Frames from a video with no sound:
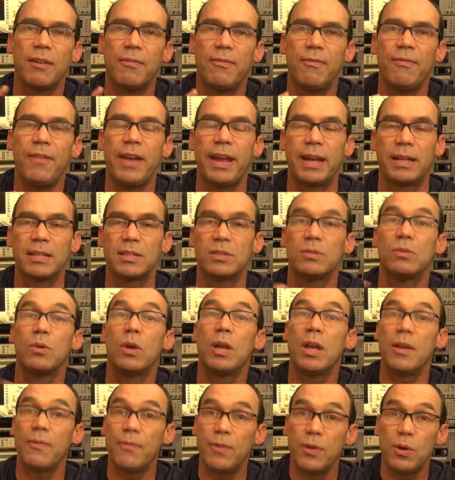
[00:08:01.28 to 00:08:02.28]
effects
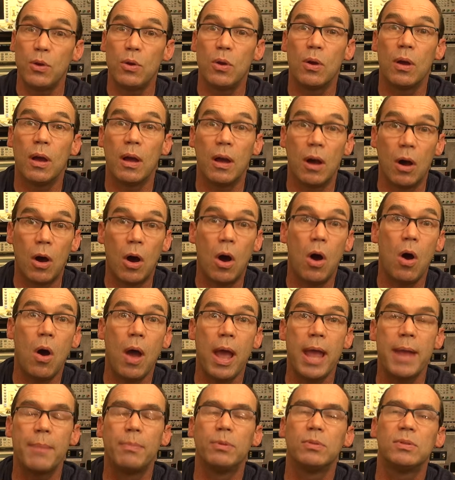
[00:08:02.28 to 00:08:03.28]
if you are
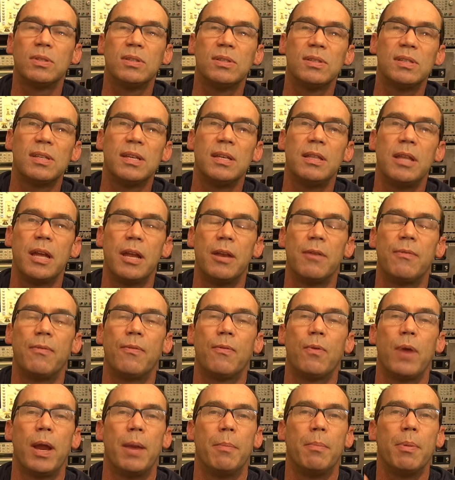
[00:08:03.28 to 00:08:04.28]
able to see the
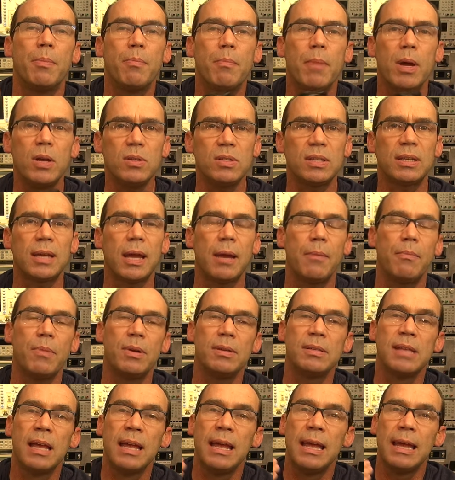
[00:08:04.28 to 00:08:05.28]
infrared, but most
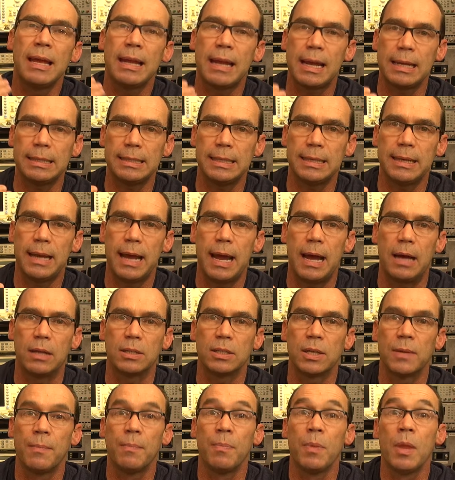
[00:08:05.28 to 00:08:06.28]
cameras cut it
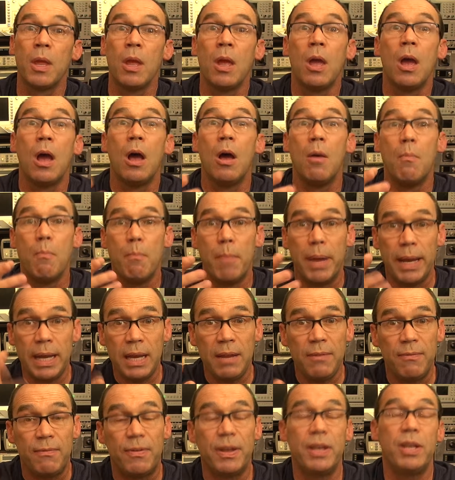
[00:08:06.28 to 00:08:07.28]
out.
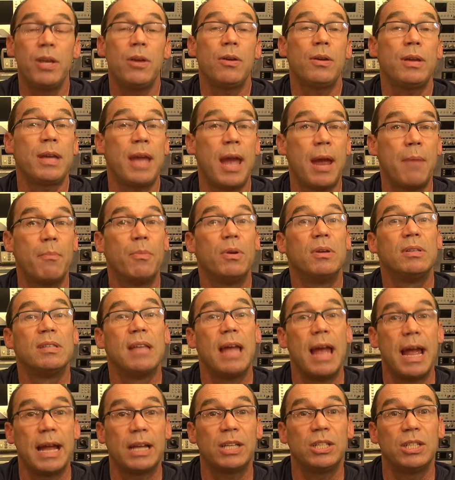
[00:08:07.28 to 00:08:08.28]
Many video cameras
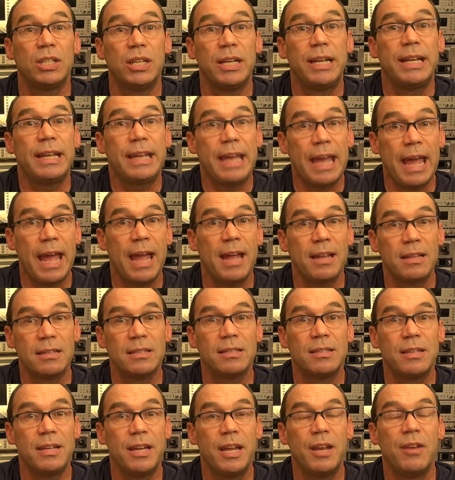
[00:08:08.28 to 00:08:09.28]
actually can
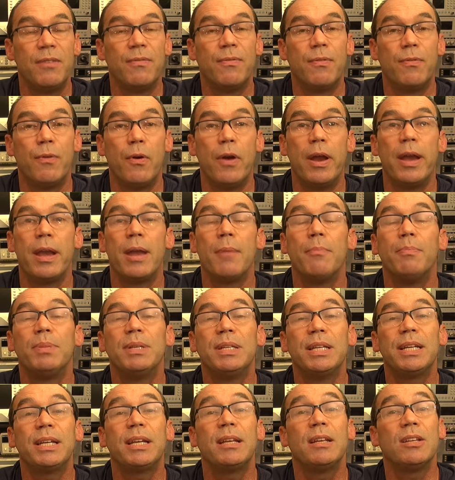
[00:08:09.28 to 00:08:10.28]
see infrared, and
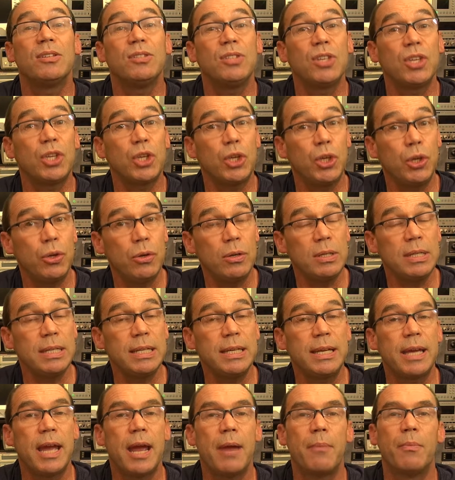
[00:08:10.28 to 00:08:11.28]
particular
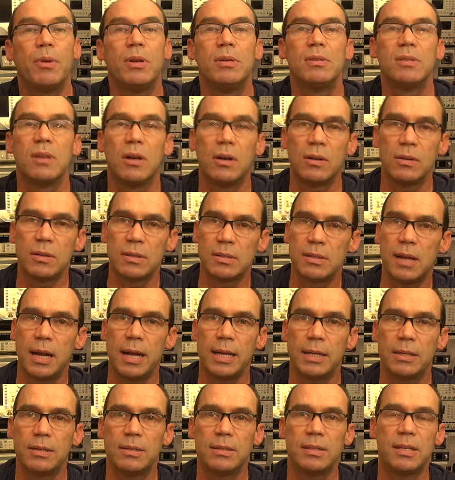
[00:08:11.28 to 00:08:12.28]
security cameras are
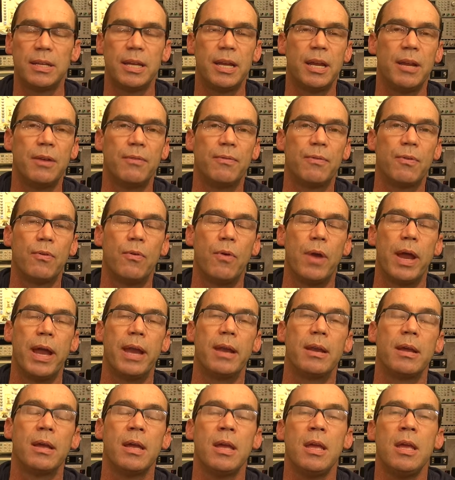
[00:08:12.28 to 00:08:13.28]
designed to see
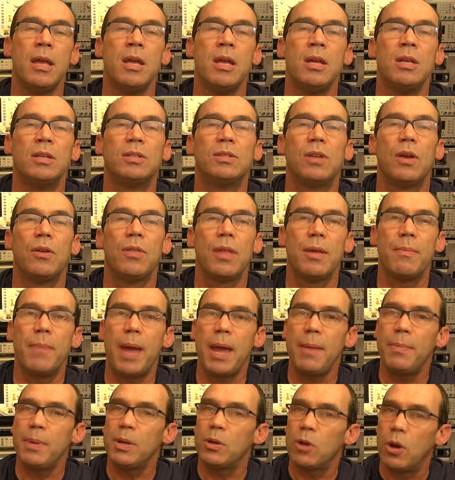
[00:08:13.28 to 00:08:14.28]
infrared. So there
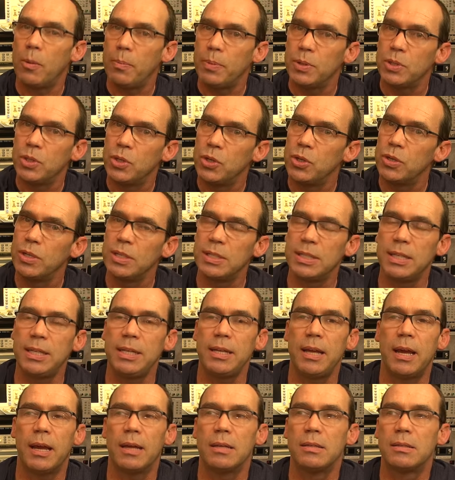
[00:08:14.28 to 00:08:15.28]
may be an
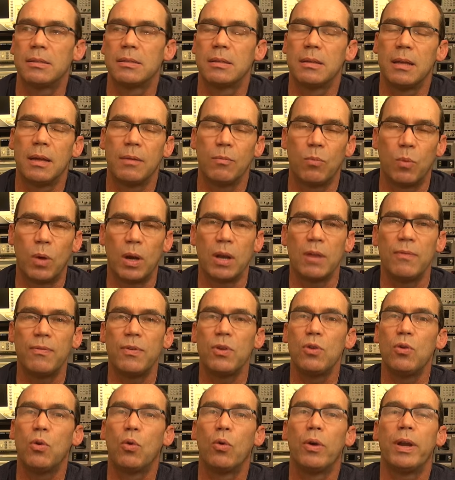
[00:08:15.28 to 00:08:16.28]
opportunity, as one of
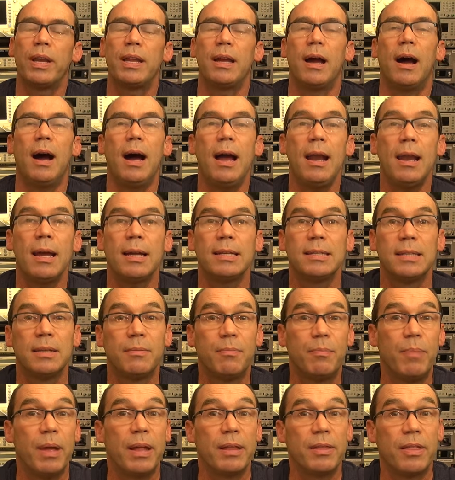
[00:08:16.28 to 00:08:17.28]
you already
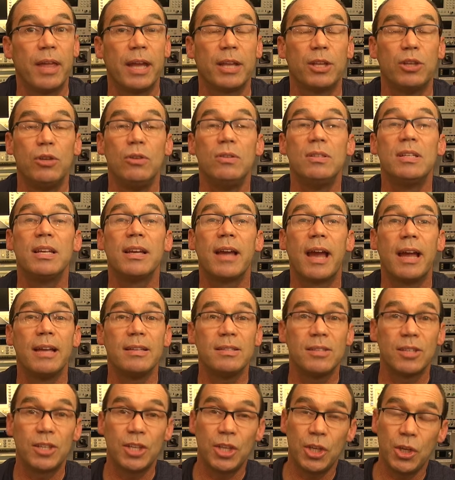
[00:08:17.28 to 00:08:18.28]
highlighted, that using a
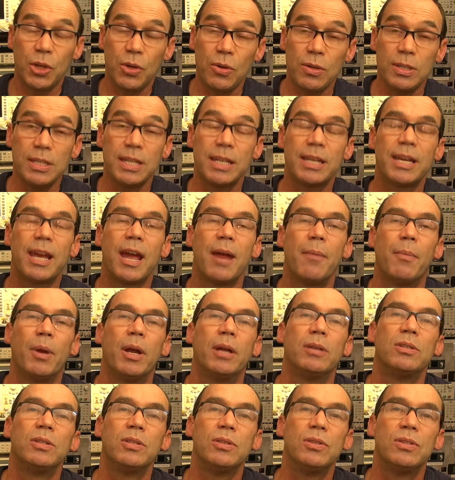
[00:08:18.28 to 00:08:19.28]
security
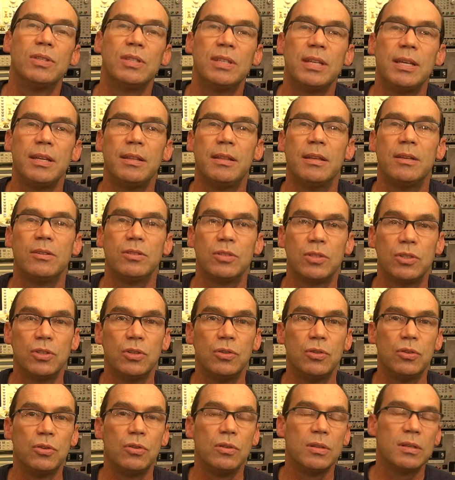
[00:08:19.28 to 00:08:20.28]
camera
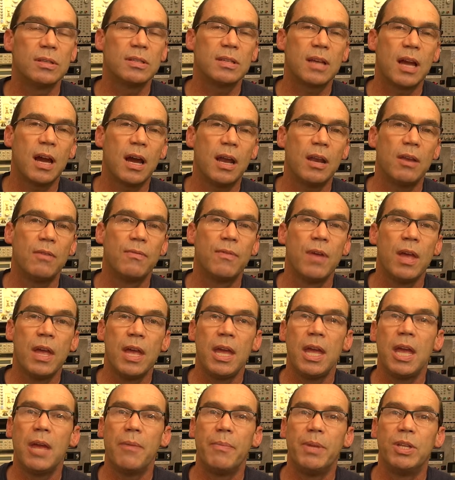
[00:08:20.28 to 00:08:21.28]
to do this kind of
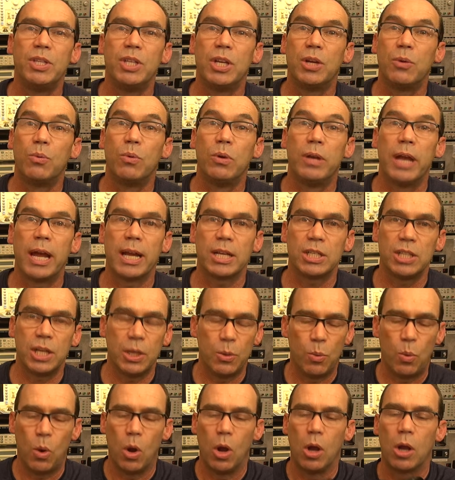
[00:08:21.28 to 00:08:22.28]
imaging would
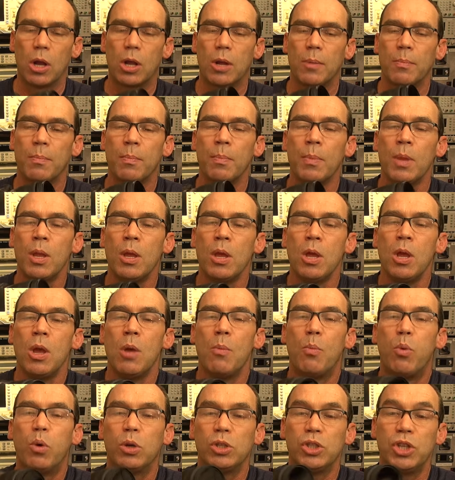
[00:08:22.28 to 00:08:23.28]
actually work.
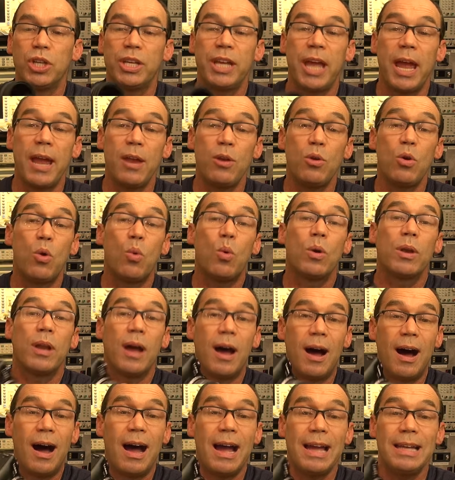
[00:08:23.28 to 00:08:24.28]
What you can do, or what
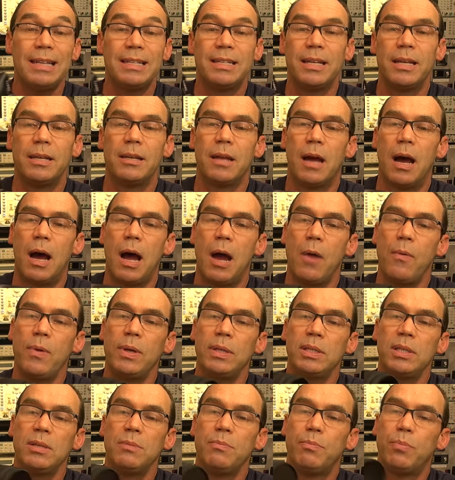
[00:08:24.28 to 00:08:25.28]
I did, I
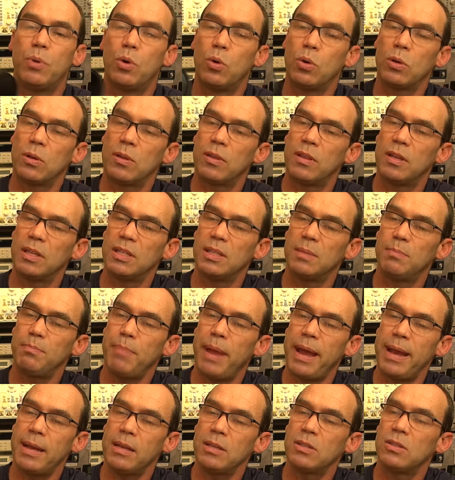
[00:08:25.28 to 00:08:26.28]
went and bought this
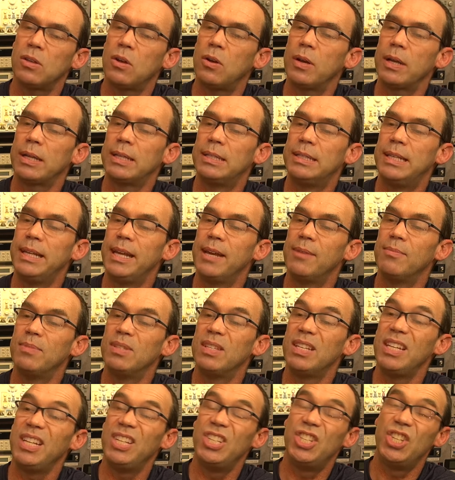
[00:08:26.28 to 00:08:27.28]
Panasonic
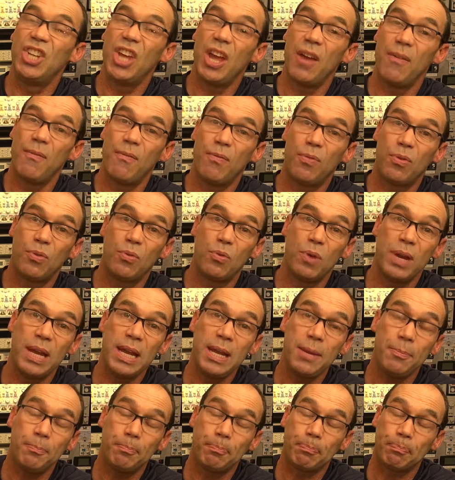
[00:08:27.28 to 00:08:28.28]
DMC
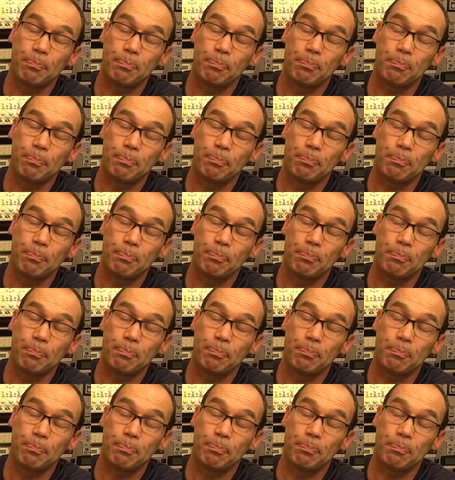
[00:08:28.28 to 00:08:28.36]
GF3